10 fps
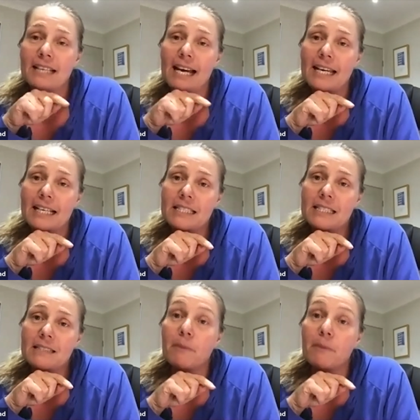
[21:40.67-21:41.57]
of days
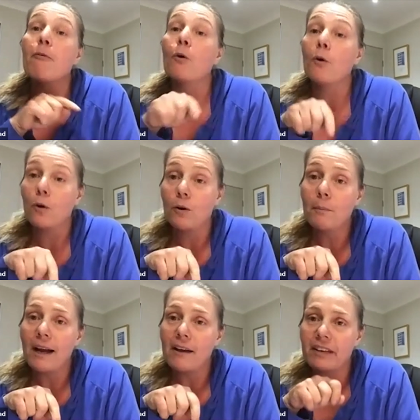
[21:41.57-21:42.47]
before
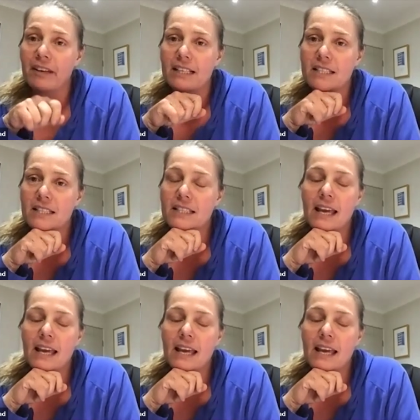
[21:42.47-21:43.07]
my event,